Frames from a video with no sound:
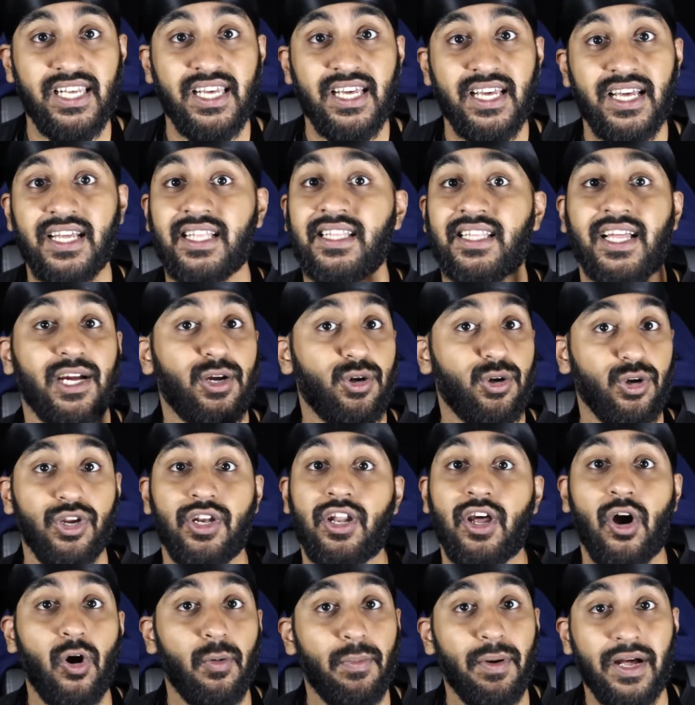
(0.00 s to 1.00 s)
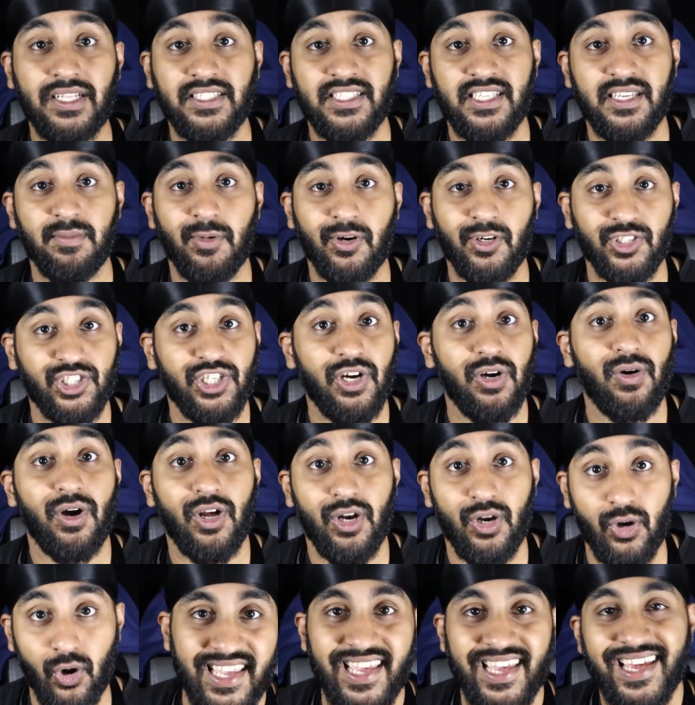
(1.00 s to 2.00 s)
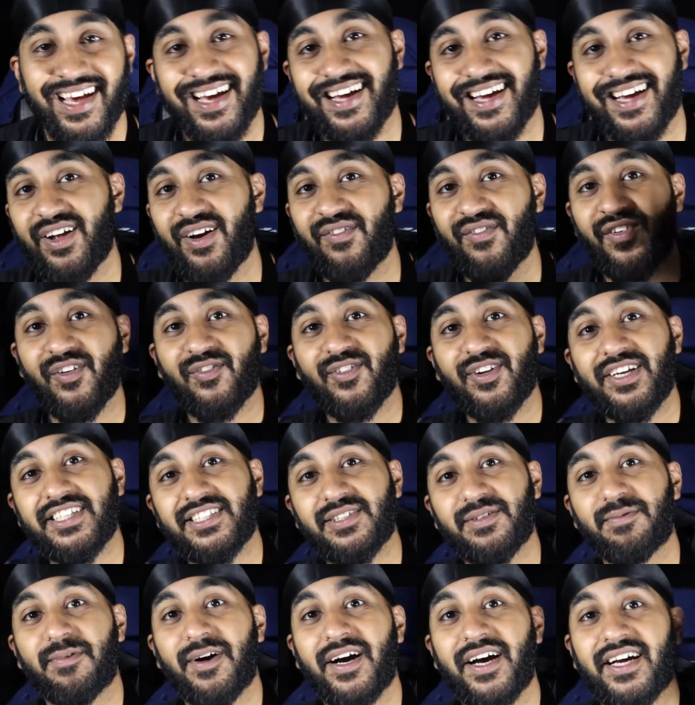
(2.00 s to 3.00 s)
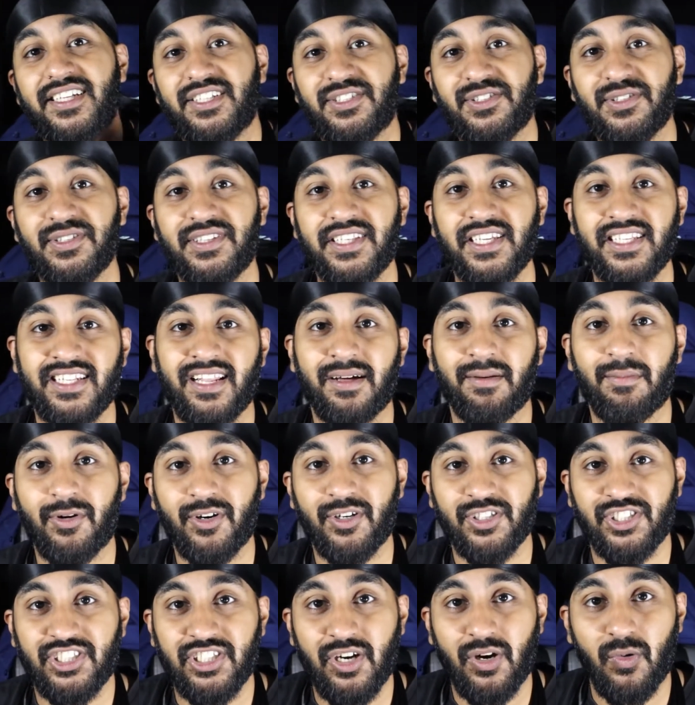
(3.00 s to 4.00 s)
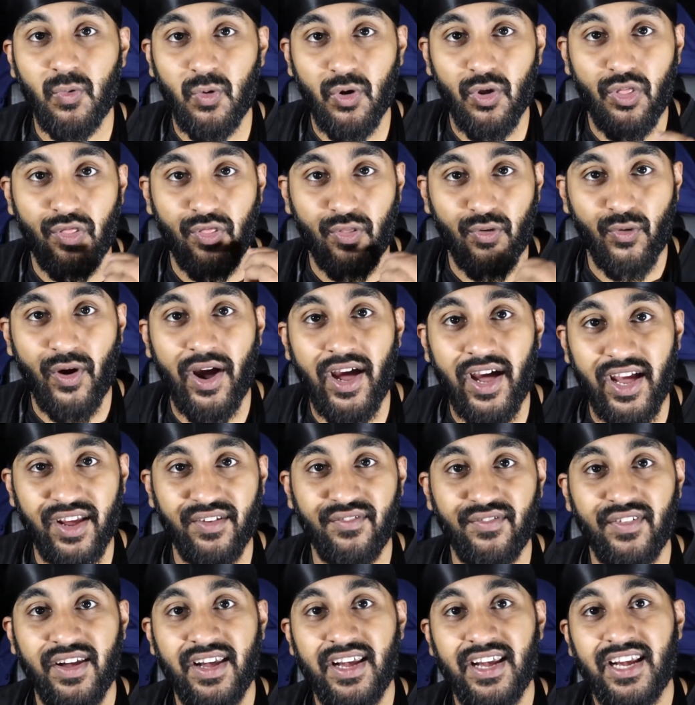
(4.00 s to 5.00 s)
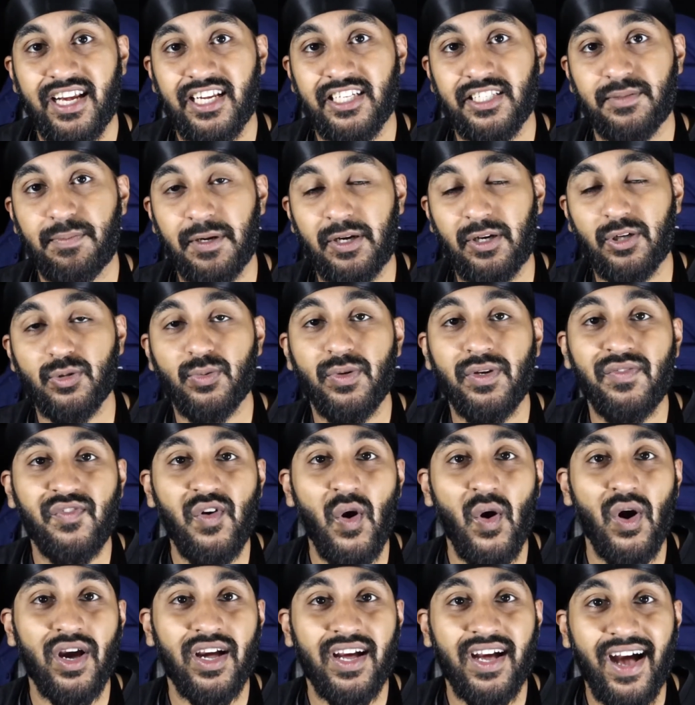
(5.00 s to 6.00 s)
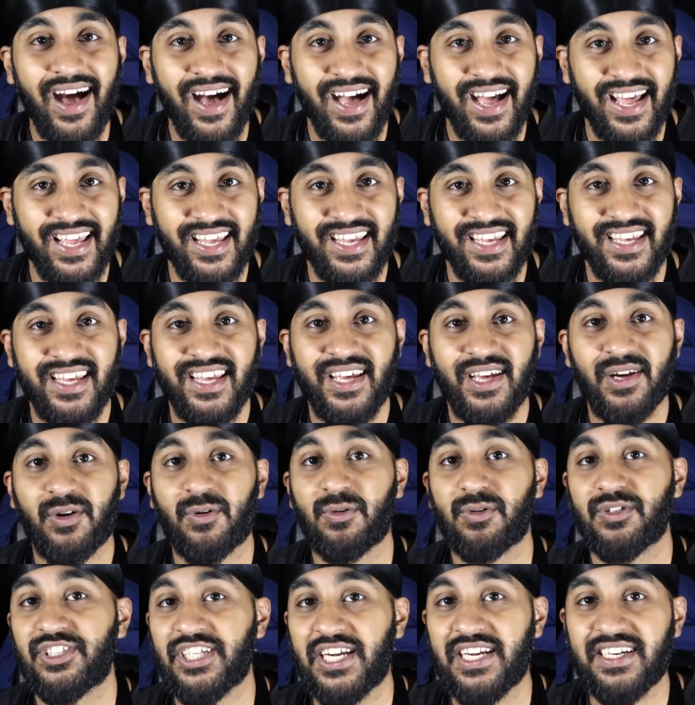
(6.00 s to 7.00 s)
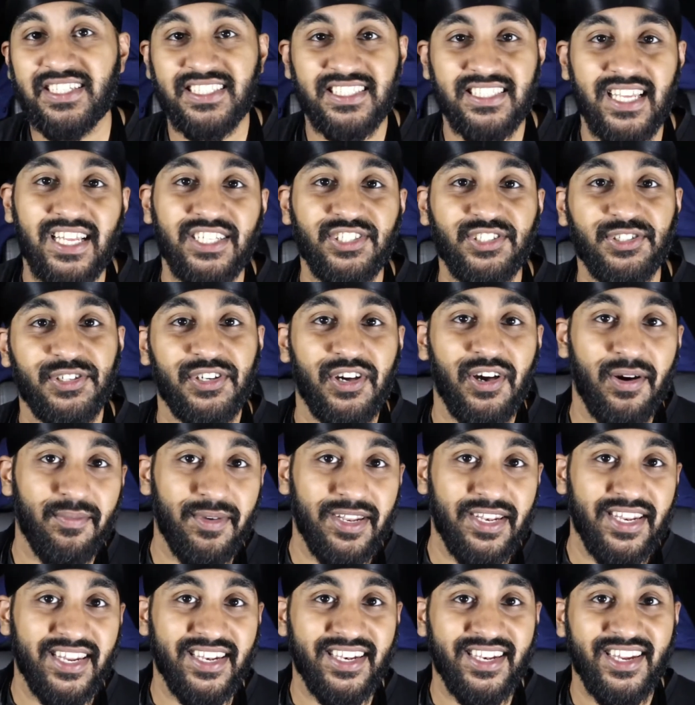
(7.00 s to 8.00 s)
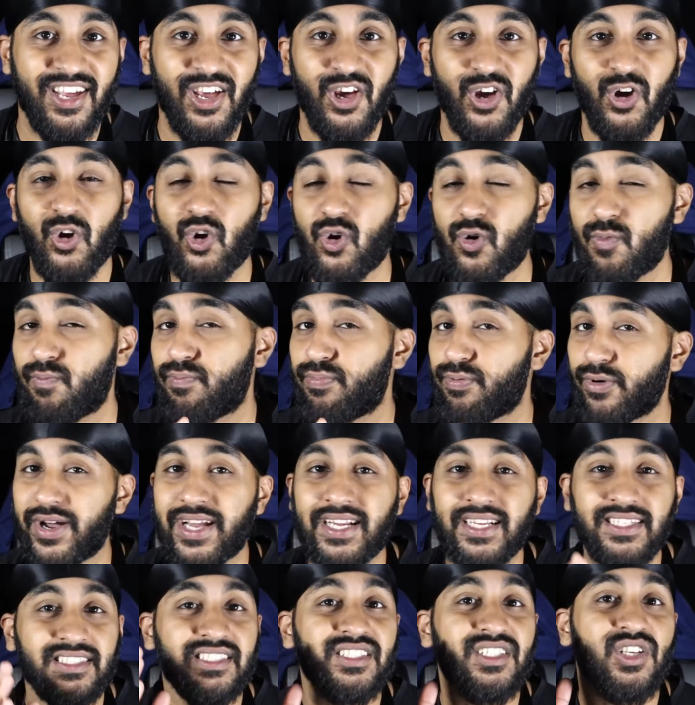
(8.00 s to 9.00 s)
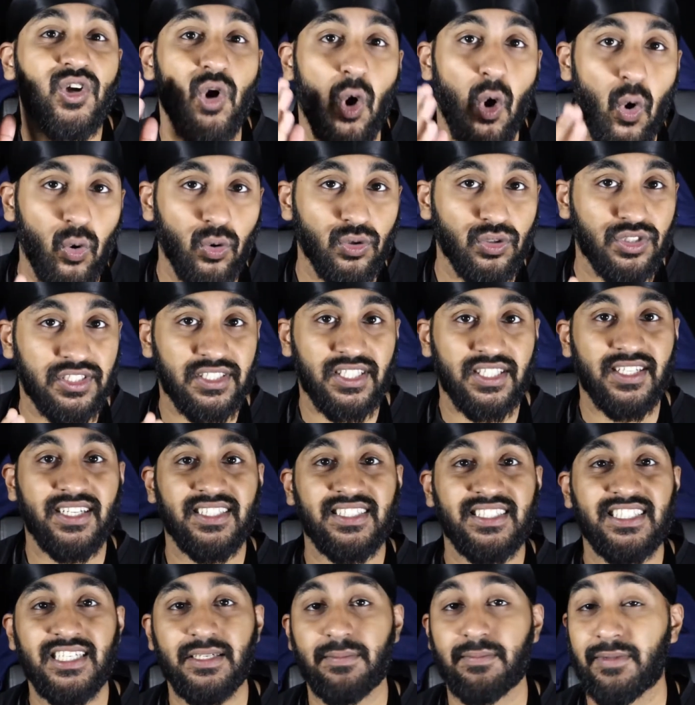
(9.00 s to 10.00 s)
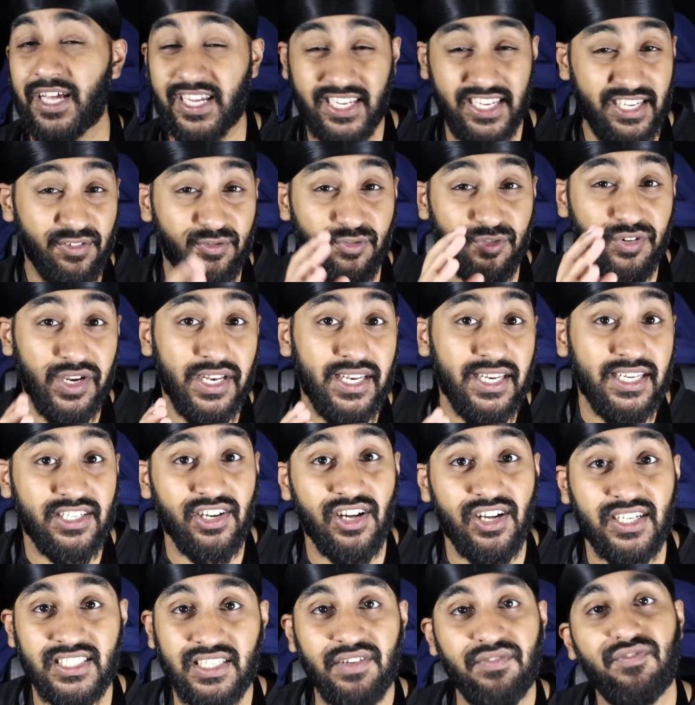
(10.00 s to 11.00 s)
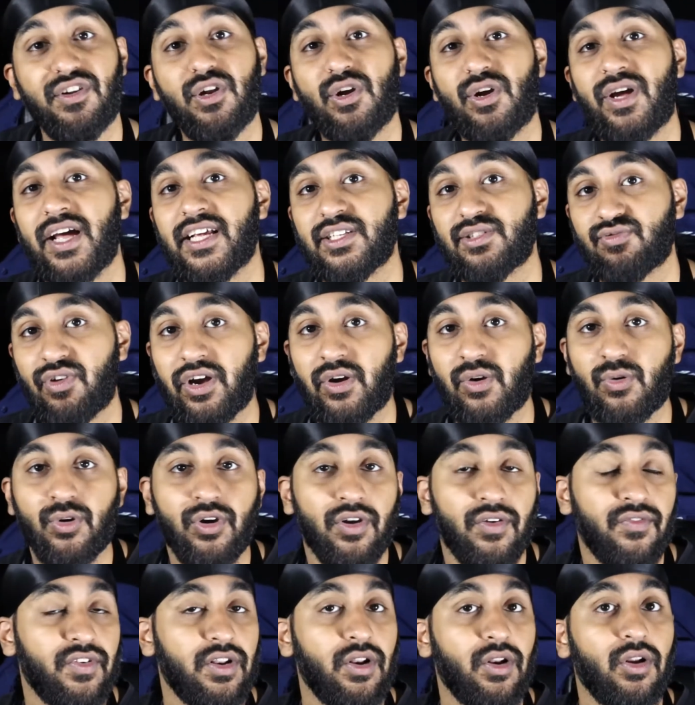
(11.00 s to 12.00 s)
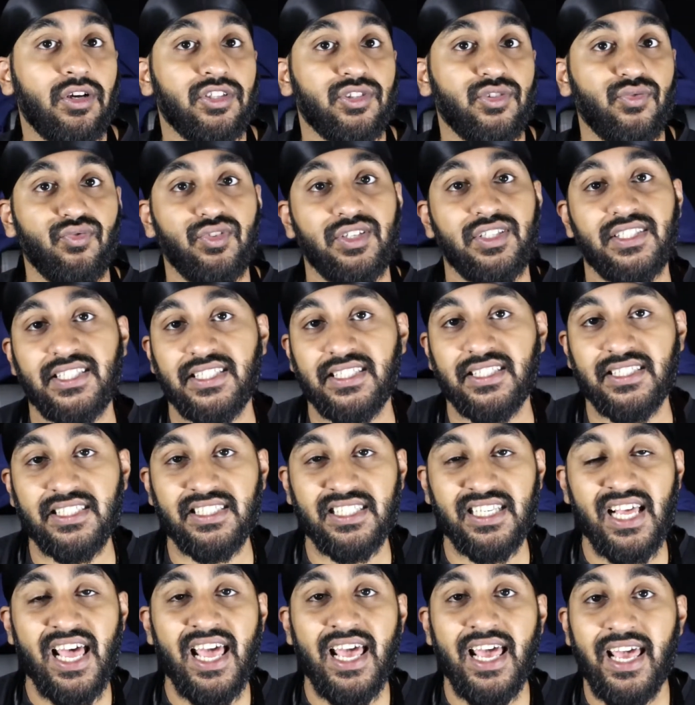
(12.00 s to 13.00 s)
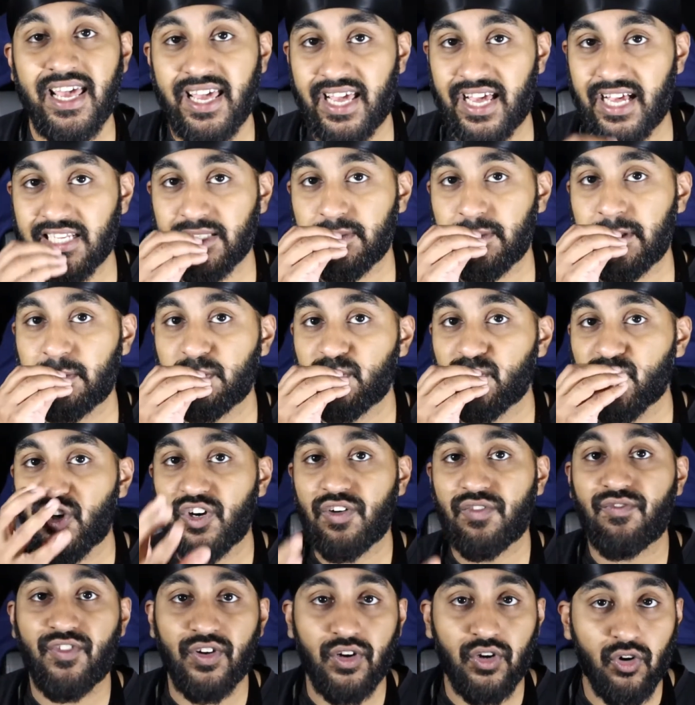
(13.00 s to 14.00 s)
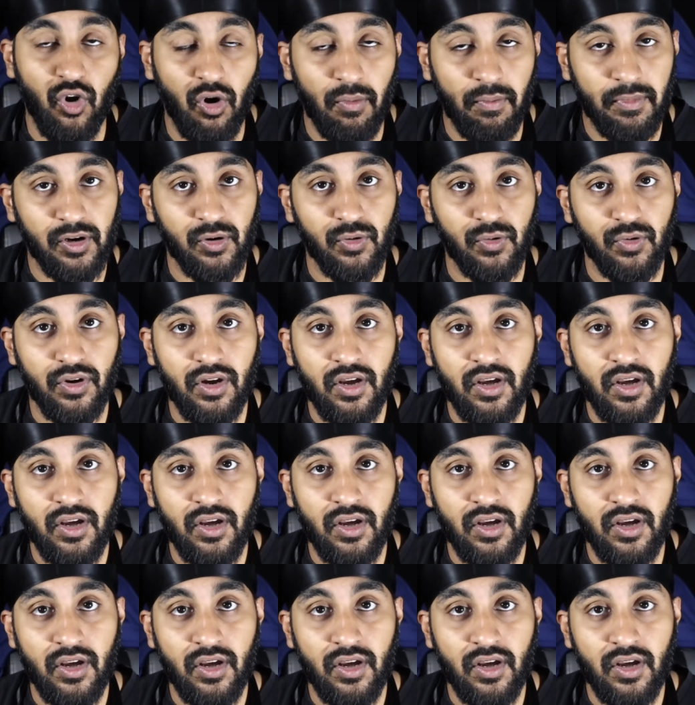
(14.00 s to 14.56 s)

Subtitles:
that could help Anthony Martial a lot. Another reason why I do think that Martial will thrive is because we've got a guy called Jaden Sancho coming in who brings goals to the team. He really does. If you look at his record over the last 3 seasons, it has been phenomenal.